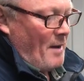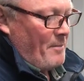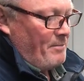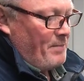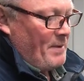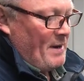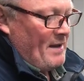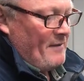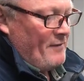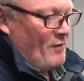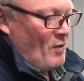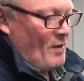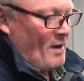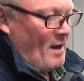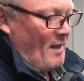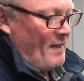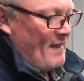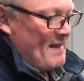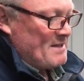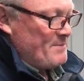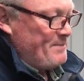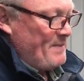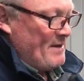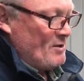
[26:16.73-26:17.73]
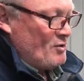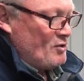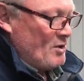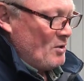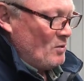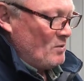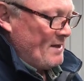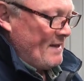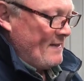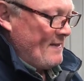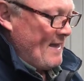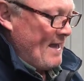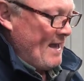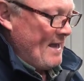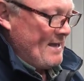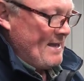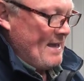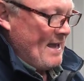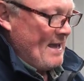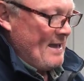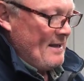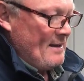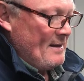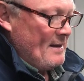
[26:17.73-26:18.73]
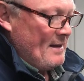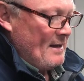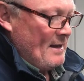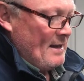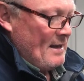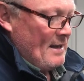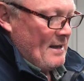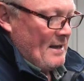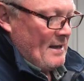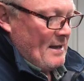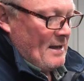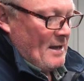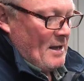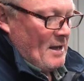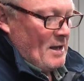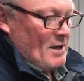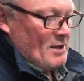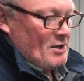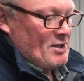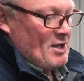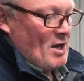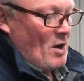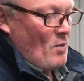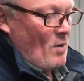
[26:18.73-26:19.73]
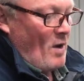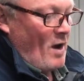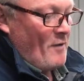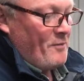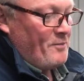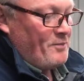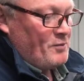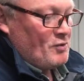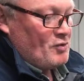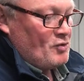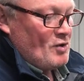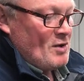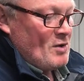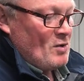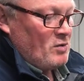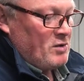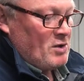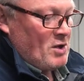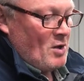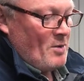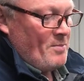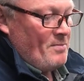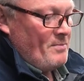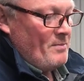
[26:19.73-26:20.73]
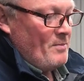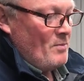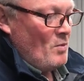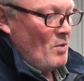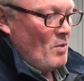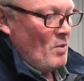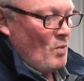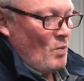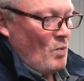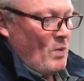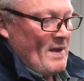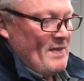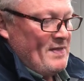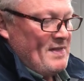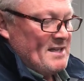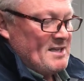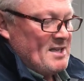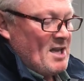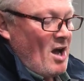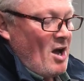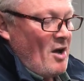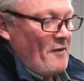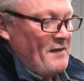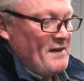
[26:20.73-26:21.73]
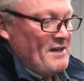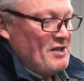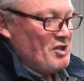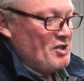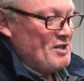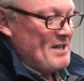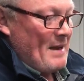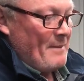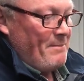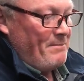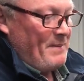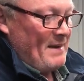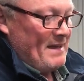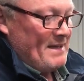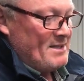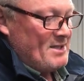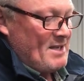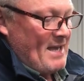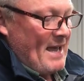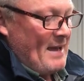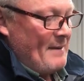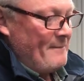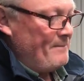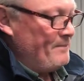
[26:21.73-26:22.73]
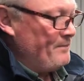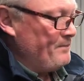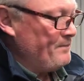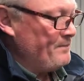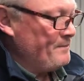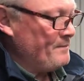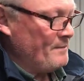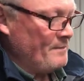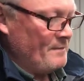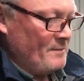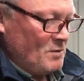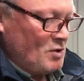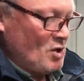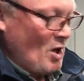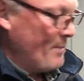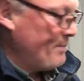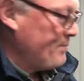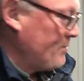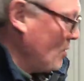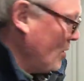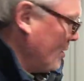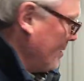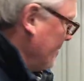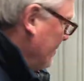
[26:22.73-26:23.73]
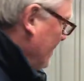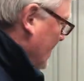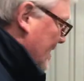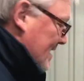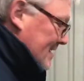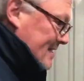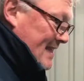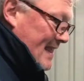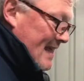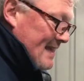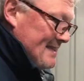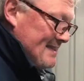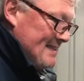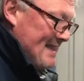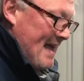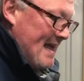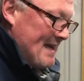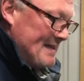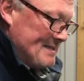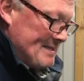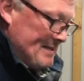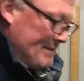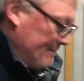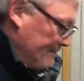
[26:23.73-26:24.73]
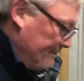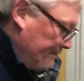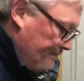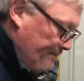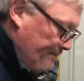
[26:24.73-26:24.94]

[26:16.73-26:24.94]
Believe it or not, that's been drilled in there, yeah. So I've drilled them with this half inch step bit, yeah? Job done. So that's that.